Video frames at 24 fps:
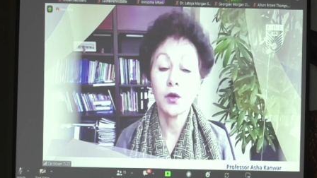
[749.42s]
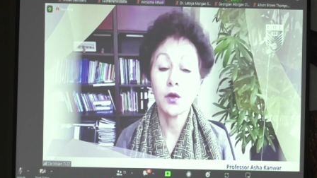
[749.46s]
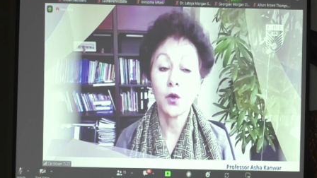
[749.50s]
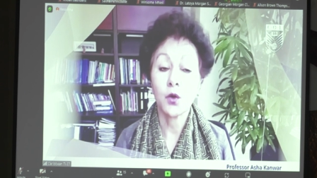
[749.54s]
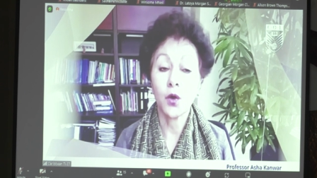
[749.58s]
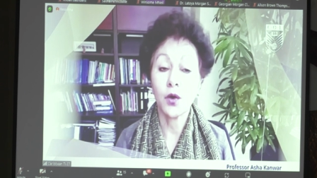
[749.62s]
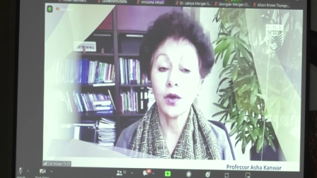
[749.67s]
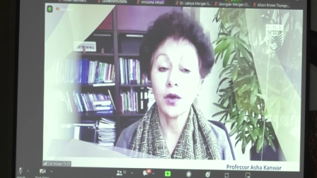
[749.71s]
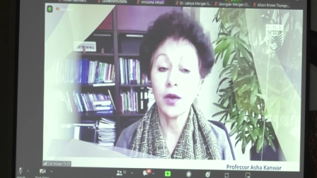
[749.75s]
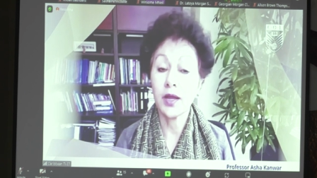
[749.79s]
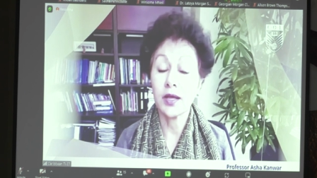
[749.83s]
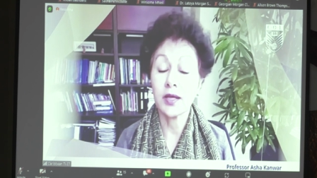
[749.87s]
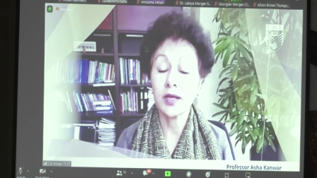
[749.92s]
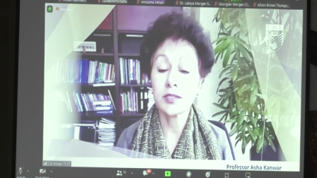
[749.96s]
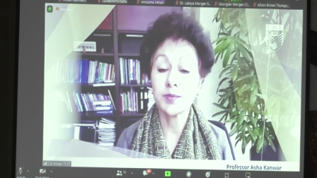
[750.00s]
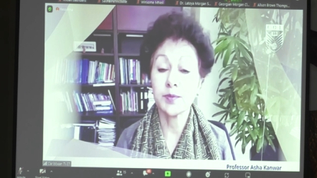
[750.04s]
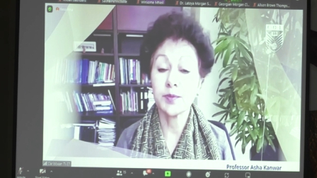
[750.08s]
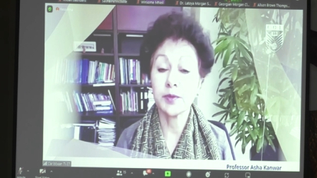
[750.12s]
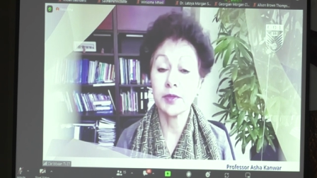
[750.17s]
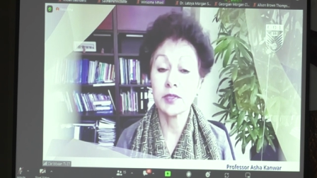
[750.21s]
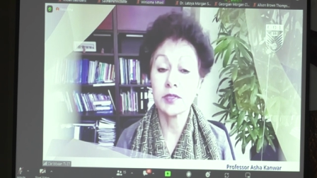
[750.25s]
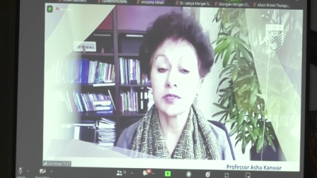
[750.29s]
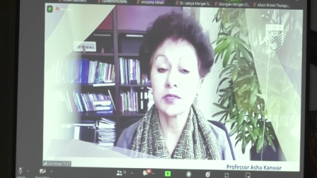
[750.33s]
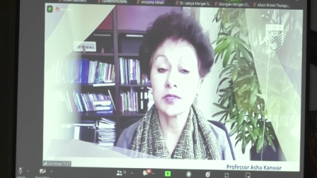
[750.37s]
CALL has
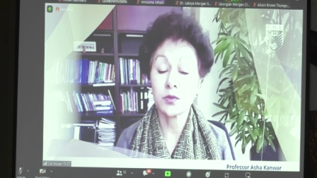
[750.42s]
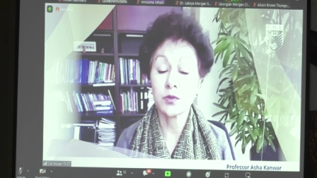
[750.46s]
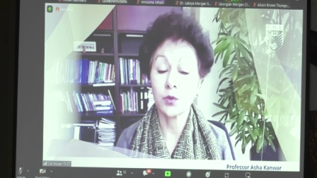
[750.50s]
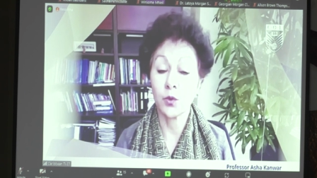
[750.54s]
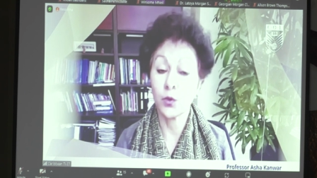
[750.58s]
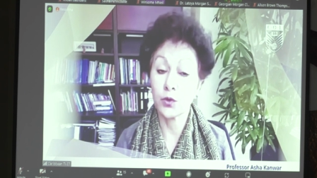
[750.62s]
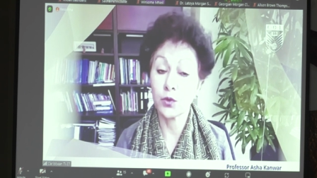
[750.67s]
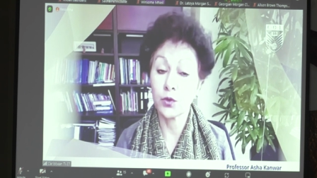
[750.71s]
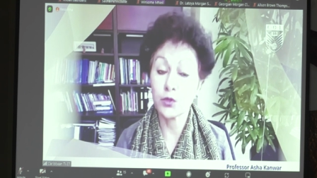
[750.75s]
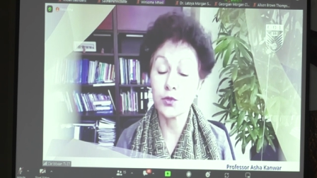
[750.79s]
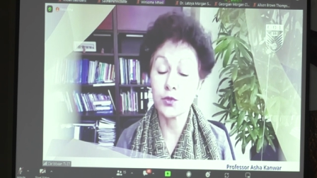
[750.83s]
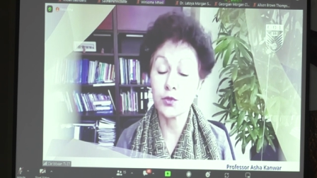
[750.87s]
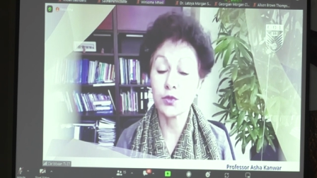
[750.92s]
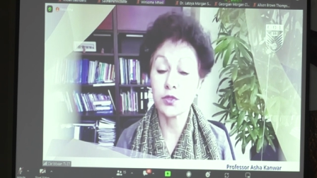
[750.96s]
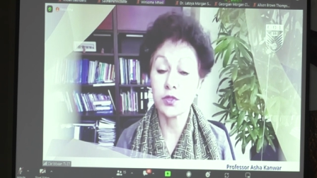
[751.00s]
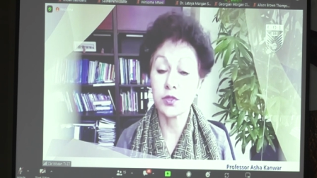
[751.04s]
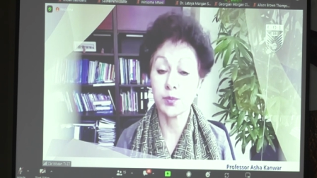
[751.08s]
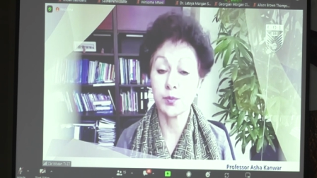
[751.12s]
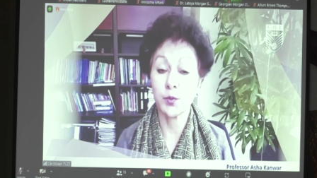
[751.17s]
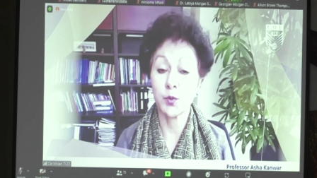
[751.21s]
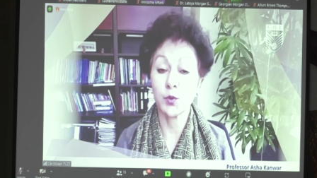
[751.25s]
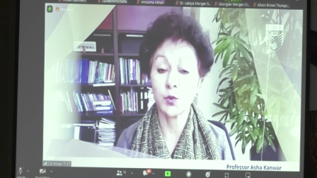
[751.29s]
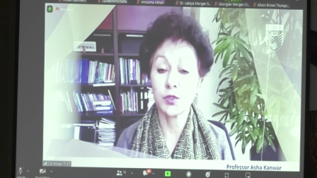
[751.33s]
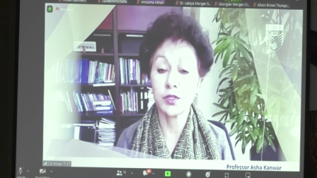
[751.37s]
been also
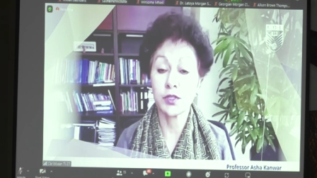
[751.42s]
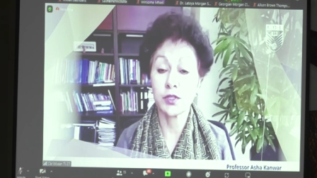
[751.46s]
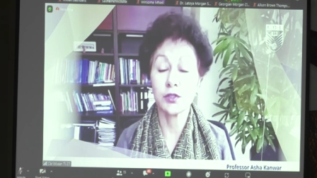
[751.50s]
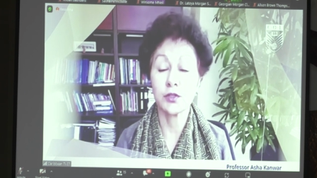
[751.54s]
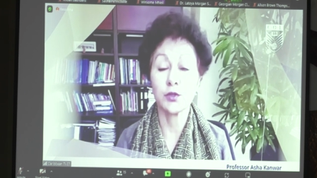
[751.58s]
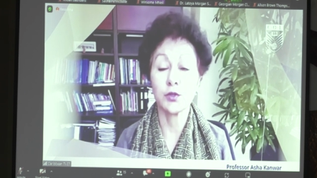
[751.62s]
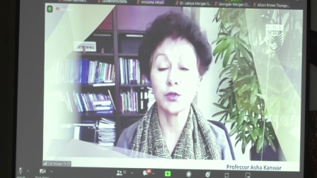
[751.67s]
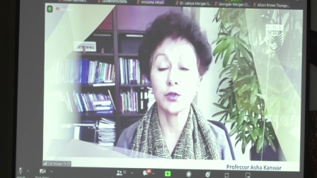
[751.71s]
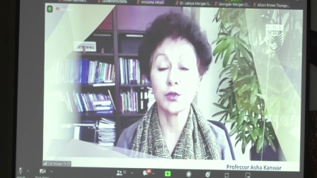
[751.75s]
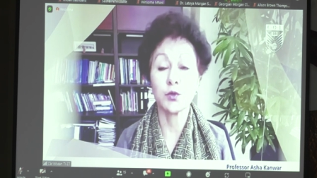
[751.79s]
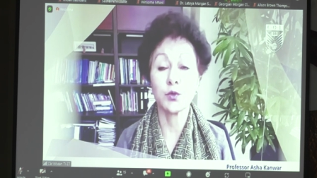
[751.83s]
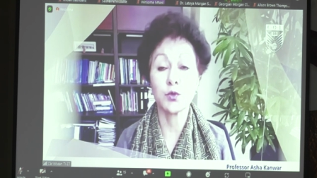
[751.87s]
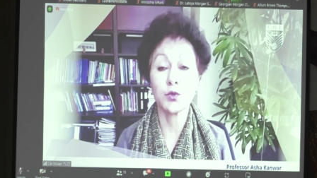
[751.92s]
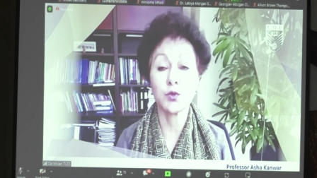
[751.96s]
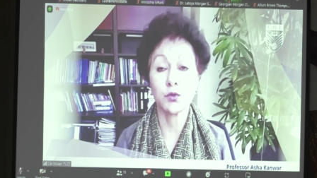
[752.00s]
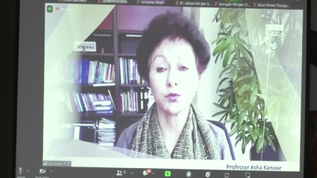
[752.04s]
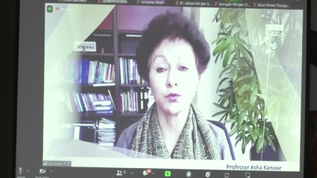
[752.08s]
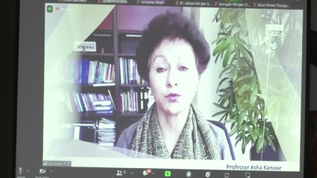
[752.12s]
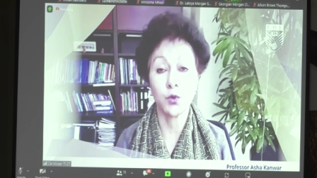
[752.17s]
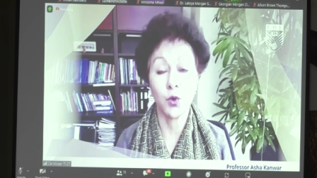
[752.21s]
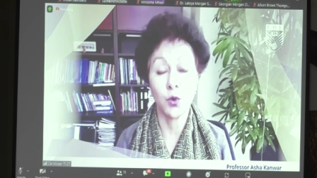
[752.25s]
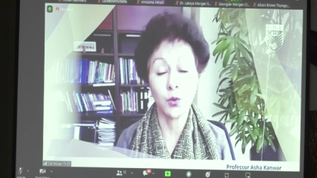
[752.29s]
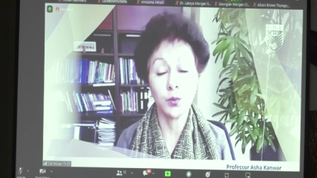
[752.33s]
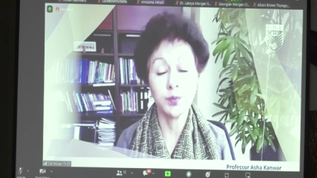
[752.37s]
supporting the use
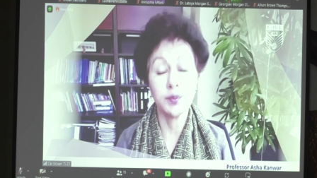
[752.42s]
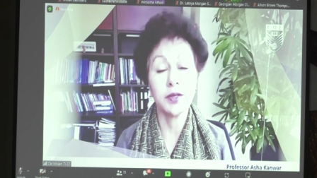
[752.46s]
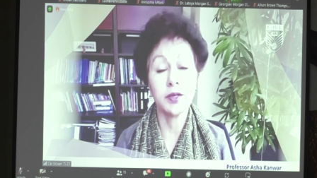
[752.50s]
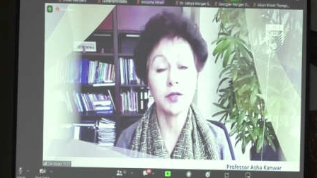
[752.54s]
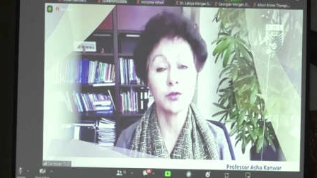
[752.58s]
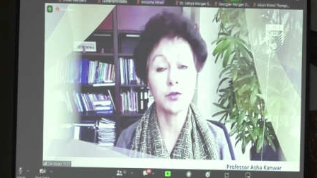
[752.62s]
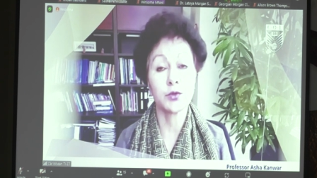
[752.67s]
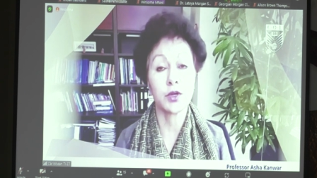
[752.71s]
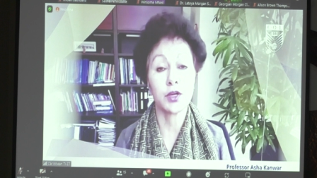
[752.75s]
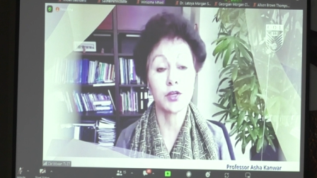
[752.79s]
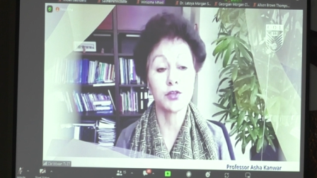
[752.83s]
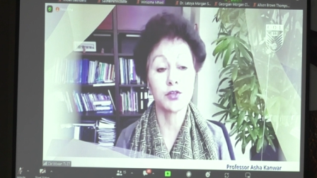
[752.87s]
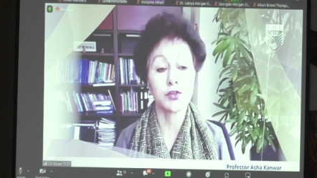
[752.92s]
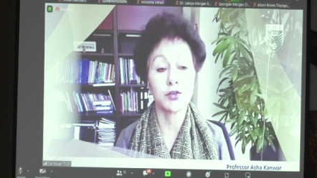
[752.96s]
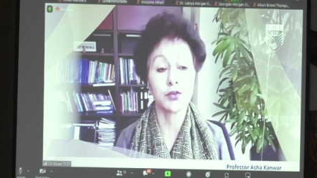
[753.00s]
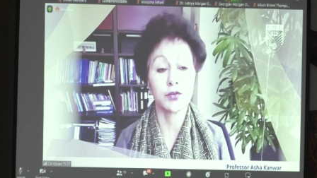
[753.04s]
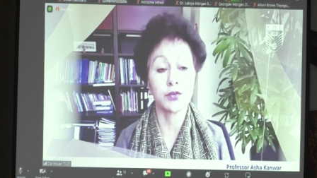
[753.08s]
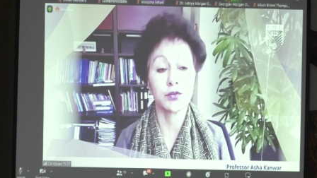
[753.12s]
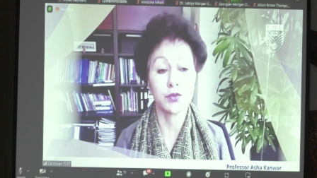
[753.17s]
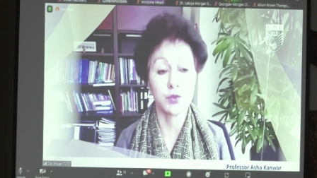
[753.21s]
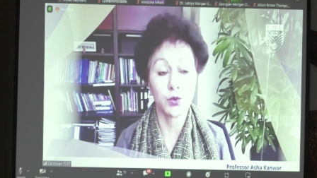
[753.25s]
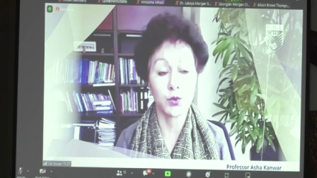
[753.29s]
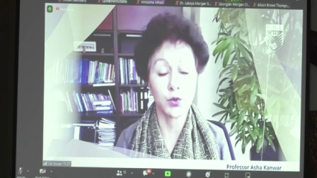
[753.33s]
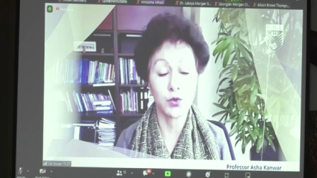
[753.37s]
of Open
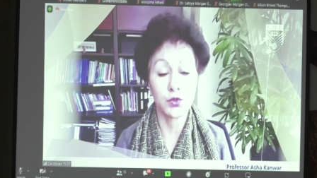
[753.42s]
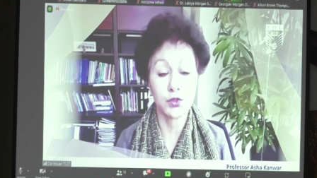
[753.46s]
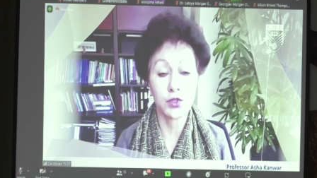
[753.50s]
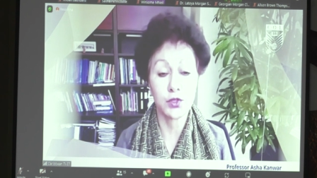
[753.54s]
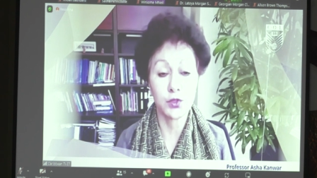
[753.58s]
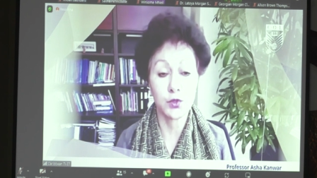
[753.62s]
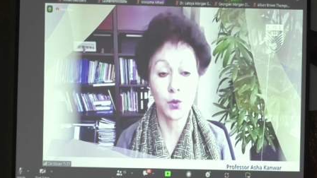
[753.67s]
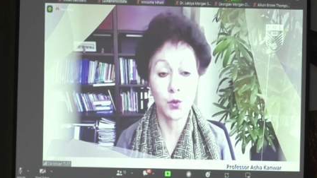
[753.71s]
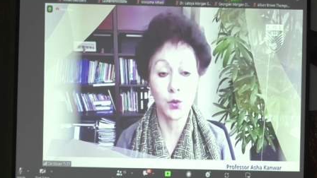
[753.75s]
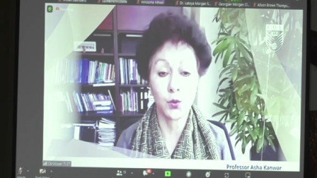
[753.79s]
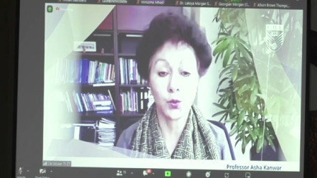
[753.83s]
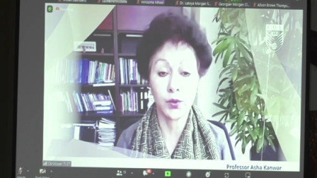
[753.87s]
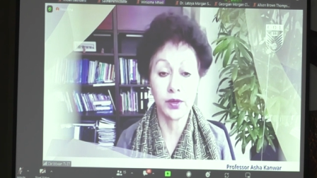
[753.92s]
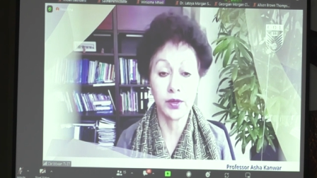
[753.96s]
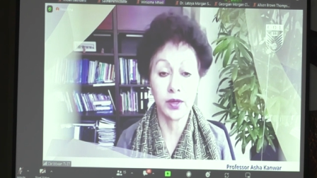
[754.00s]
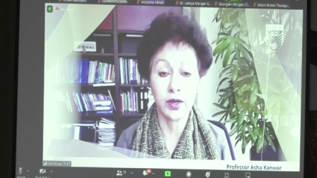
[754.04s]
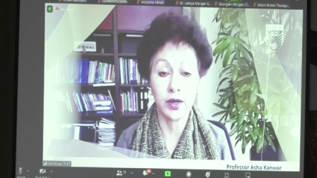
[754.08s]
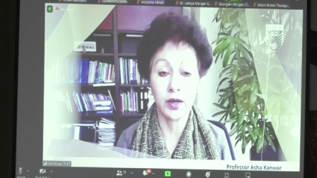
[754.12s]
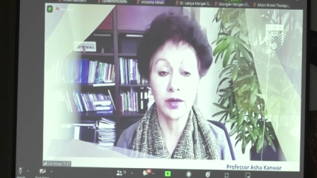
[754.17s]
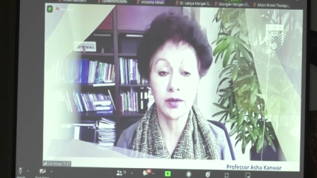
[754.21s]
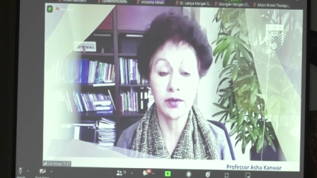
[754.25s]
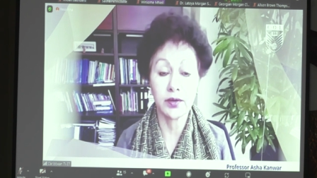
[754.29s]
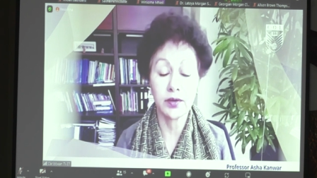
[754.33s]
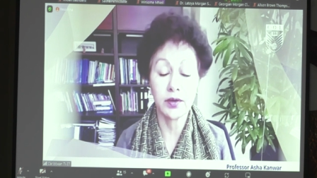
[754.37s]
Educational Resources, or
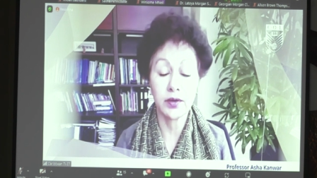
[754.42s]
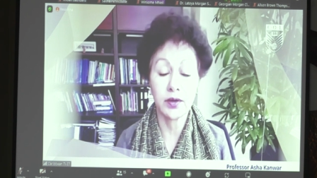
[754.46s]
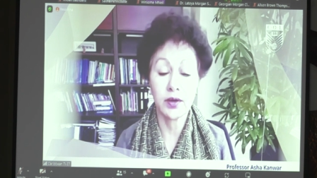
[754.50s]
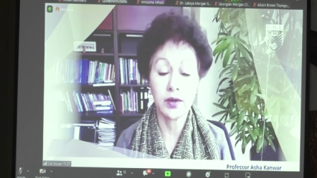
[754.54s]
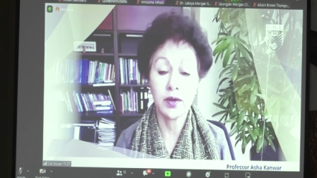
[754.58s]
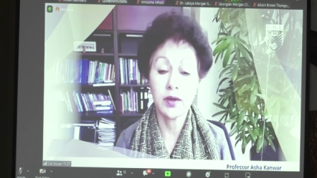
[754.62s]
OER,